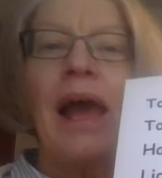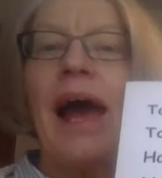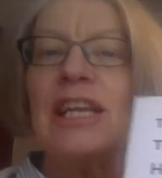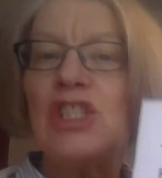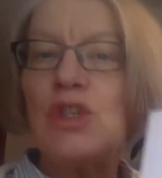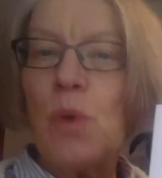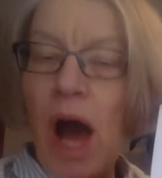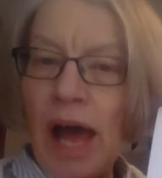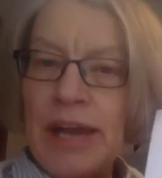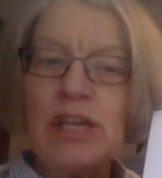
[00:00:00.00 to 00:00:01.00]
And you
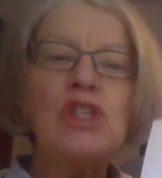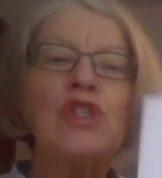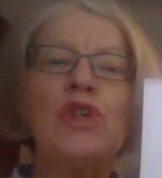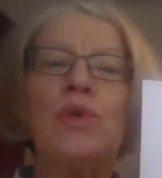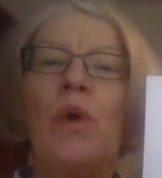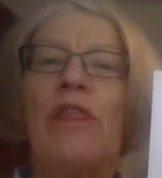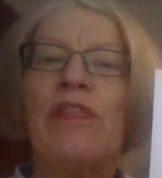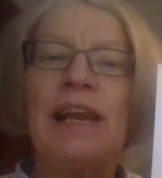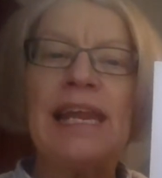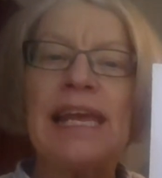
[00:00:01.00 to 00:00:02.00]
undo
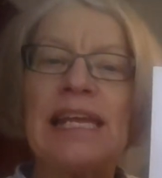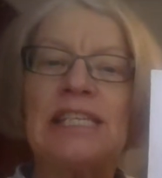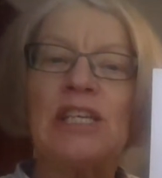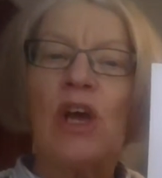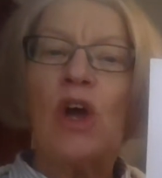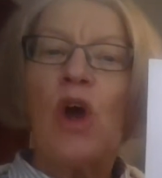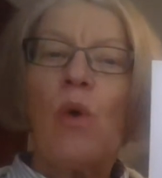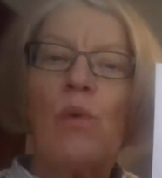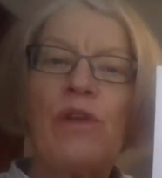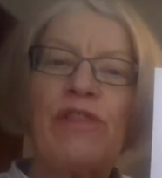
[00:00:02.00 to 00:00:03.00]
the lid
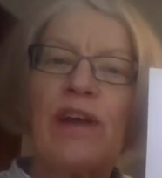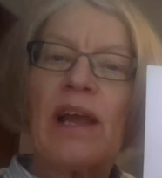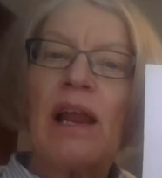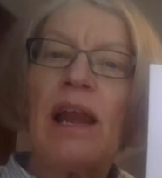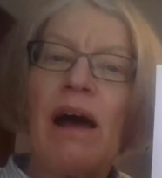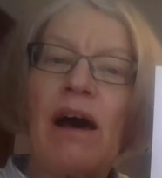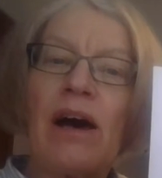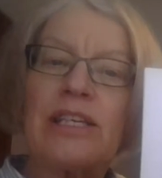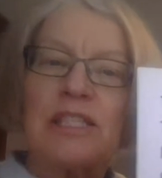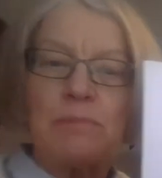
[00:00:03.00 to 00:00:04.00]
with the
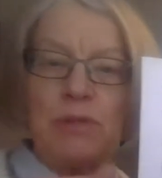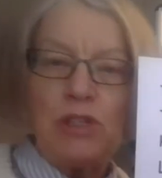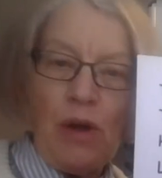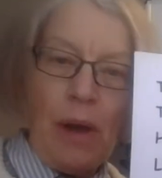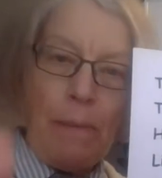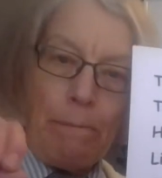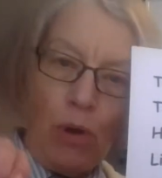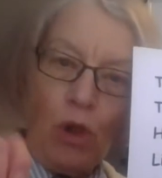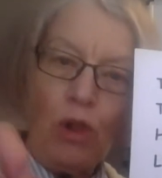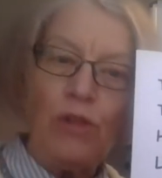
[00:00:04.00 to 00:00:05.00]
clasps. You know, I
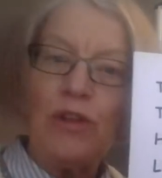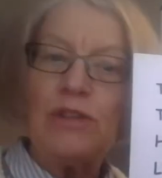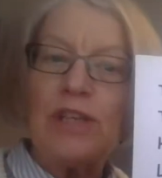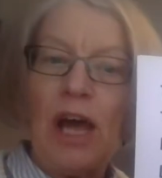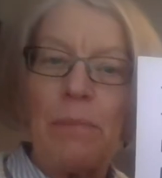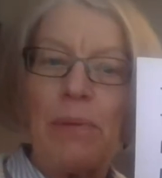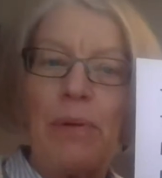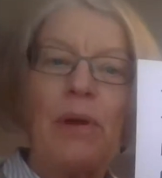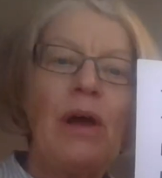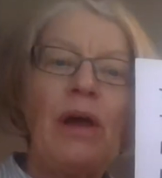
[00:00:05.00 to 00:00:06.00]
pulled those up,
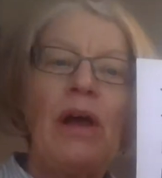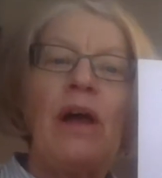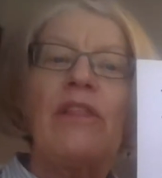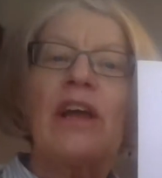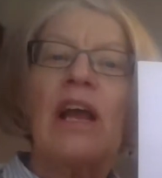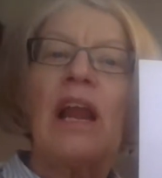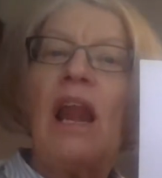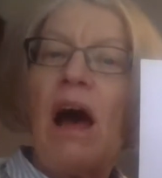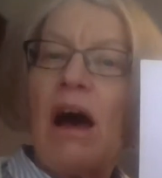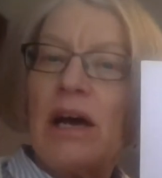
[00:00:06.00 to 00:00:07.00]
the
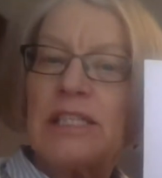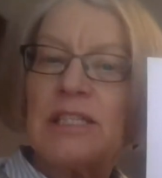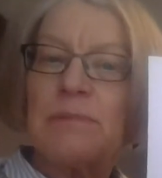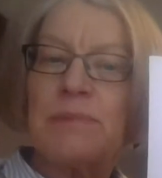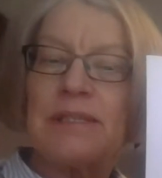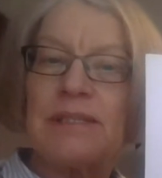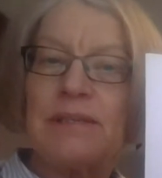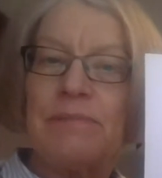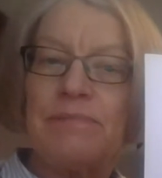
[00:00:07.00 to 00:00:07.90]
clasps.